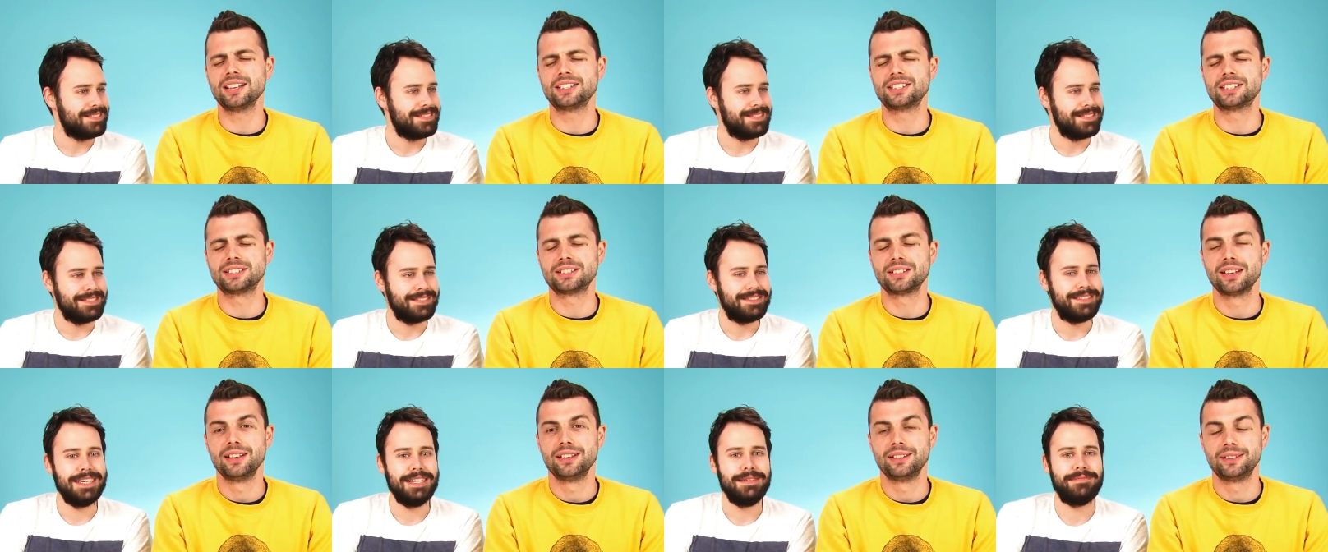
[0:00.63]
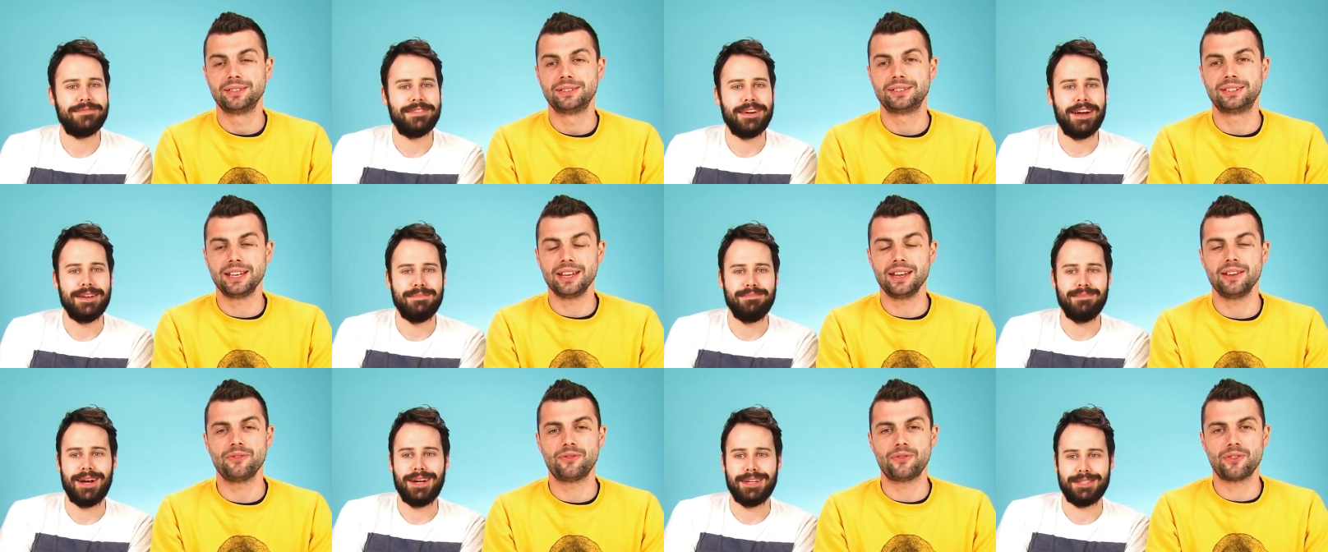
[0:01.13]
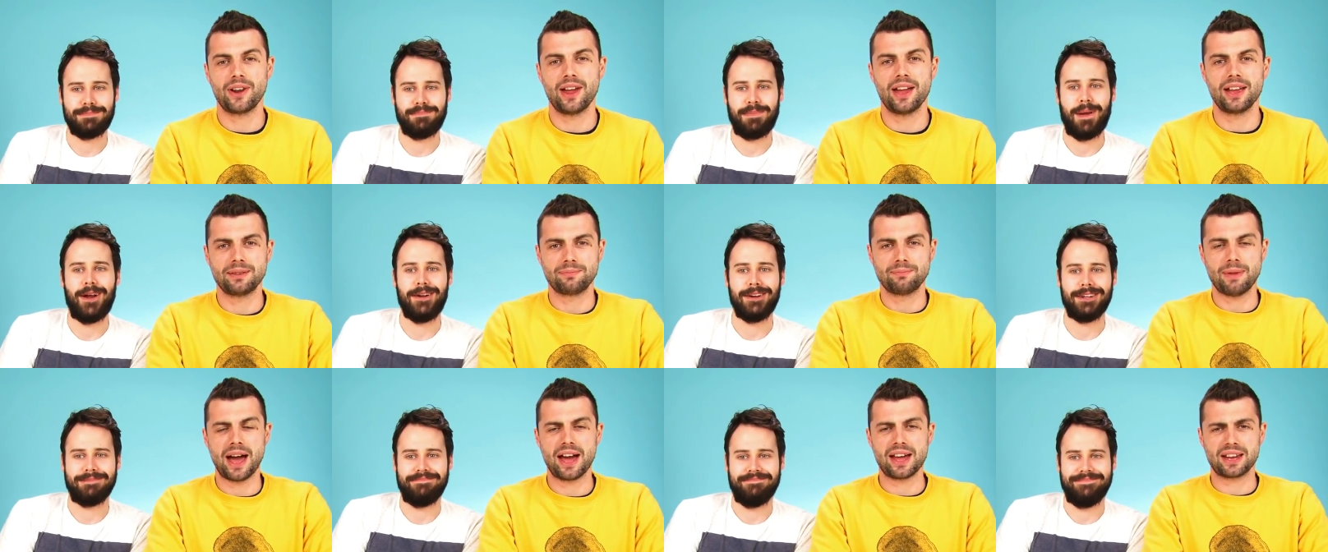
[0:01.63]
Speaker 1: haggis, deep fried
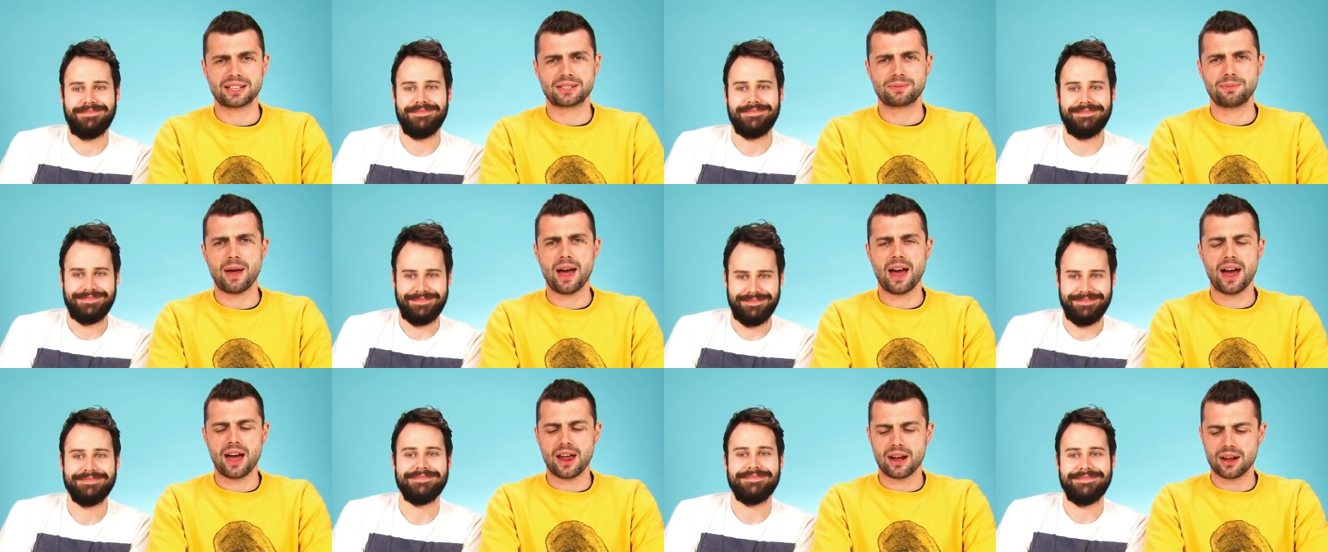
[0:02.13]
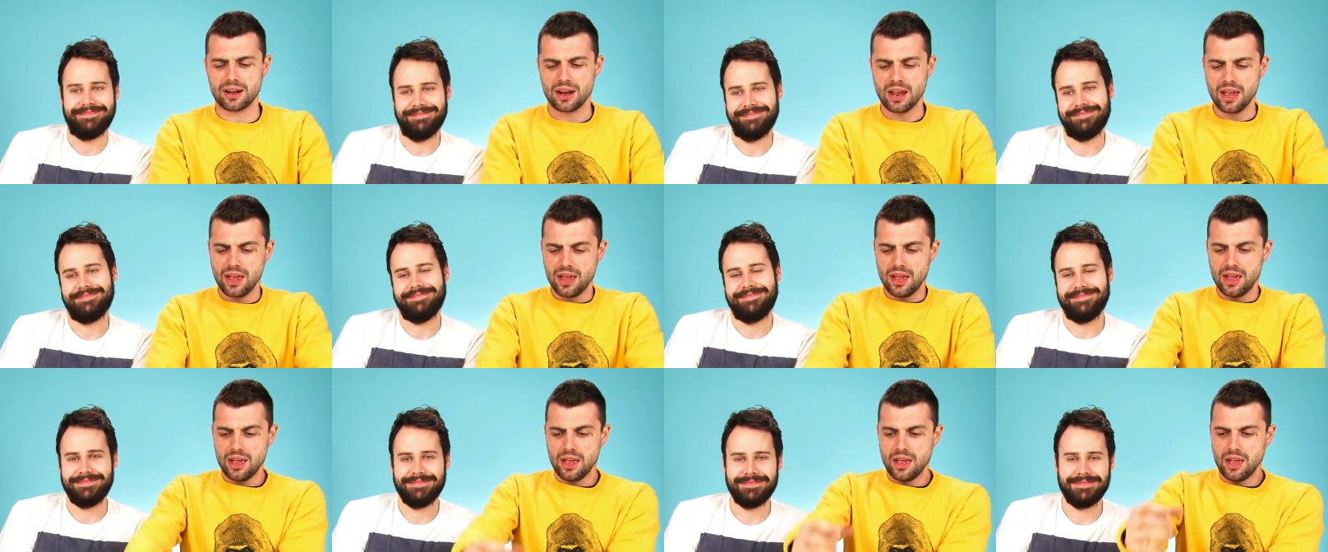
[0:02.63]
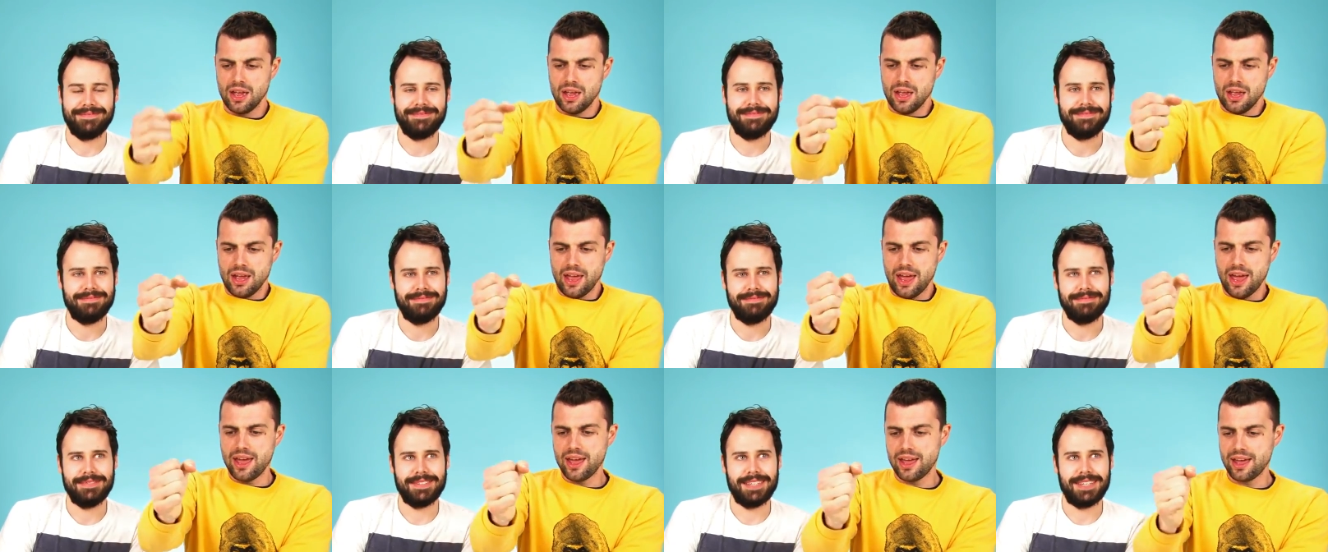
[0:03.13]
Mars bar,
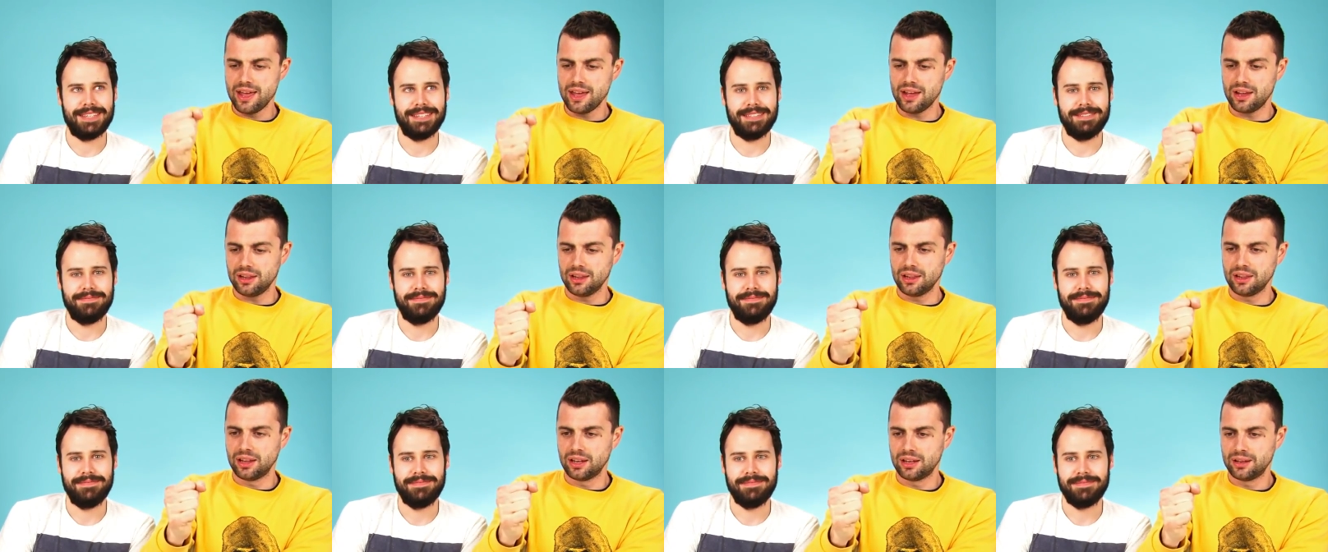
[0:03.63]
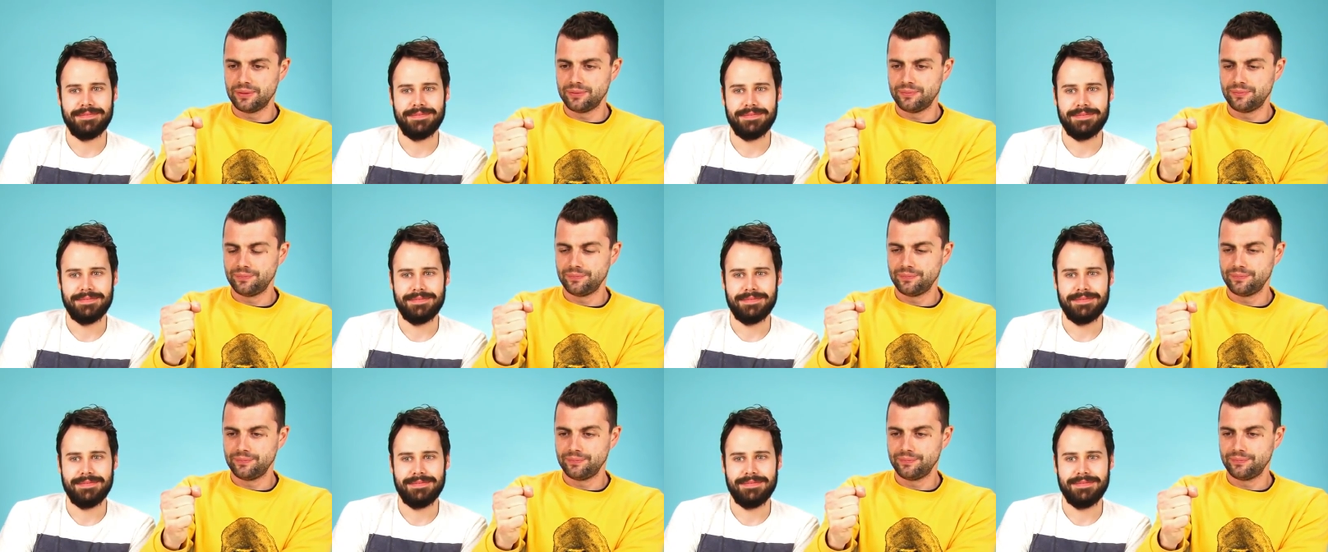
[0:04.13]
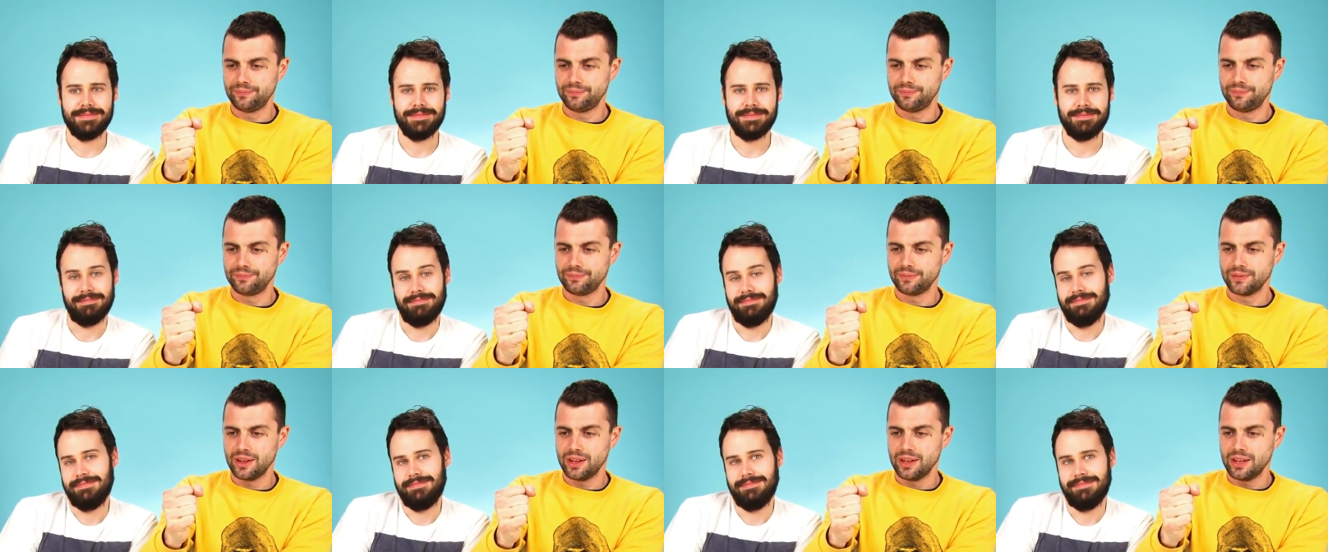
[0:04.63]
ale,
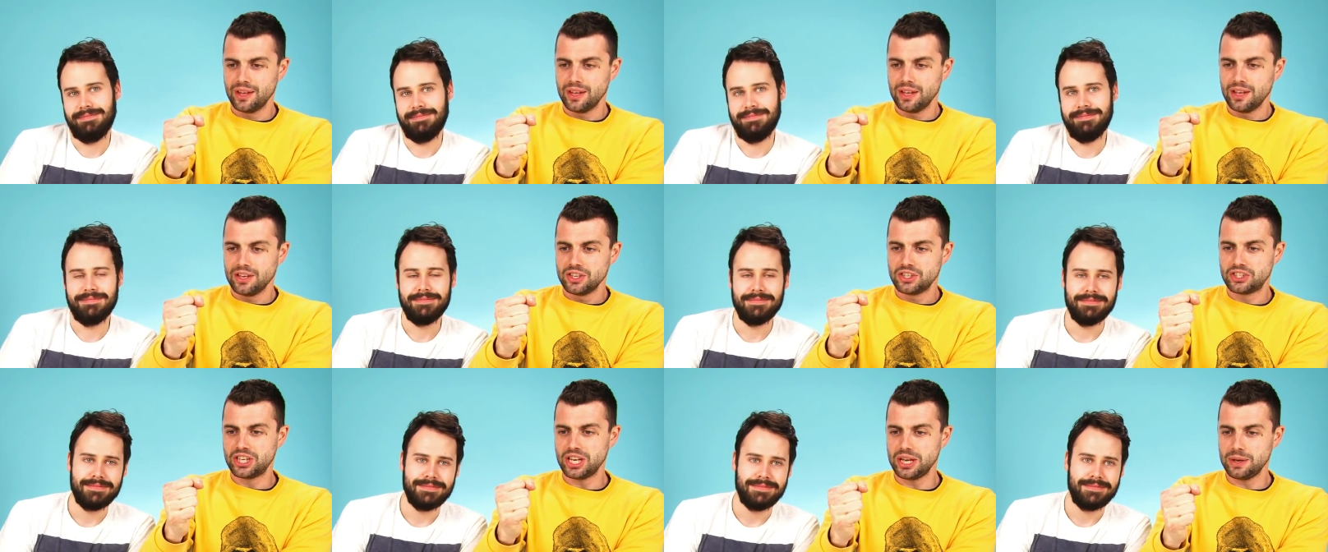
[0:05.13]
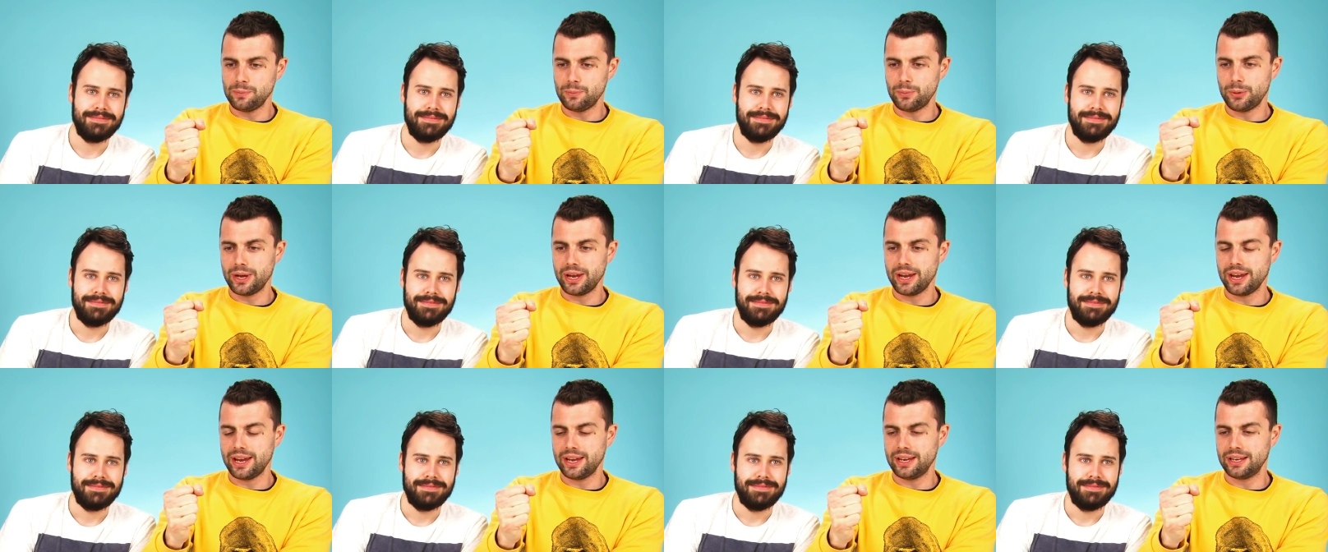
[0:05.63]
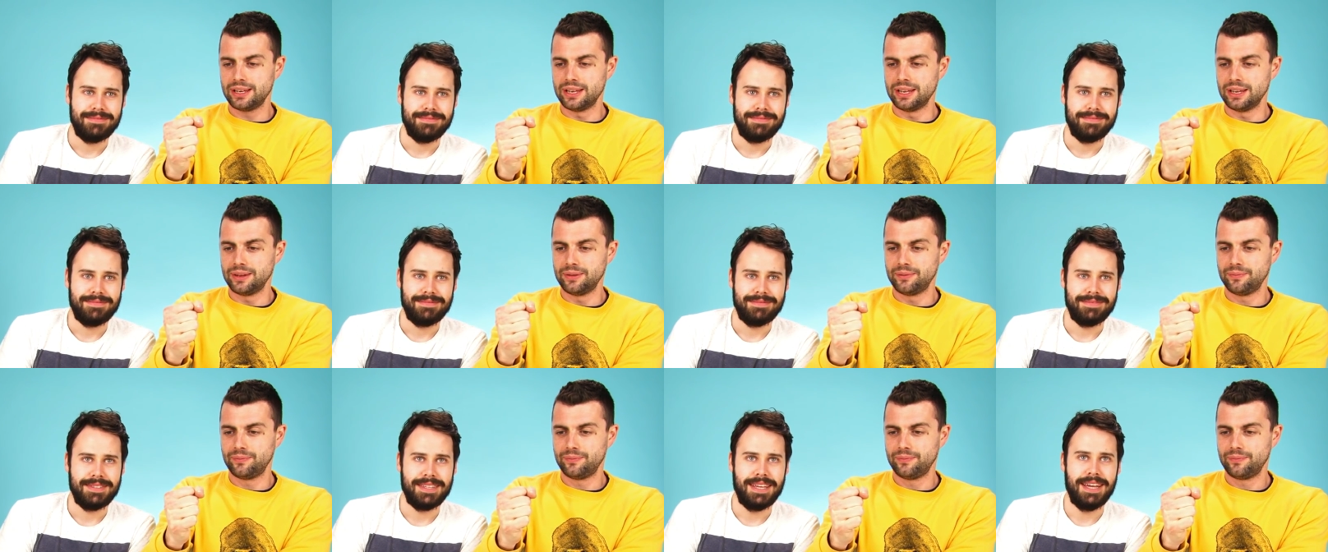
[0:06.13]
sheep
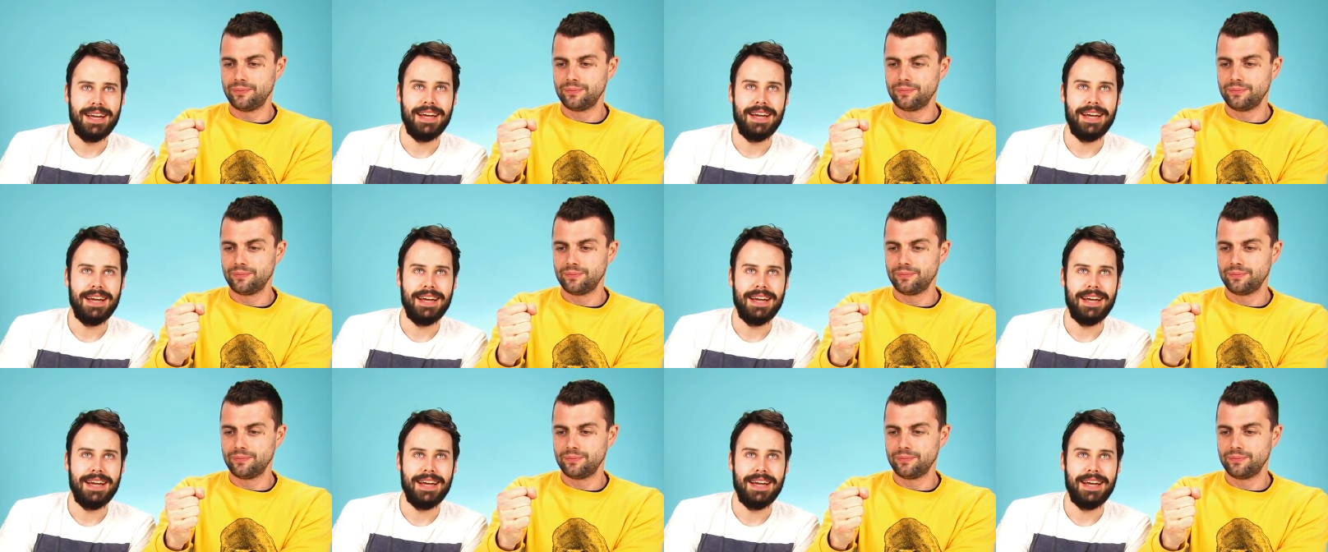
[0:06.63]
brain,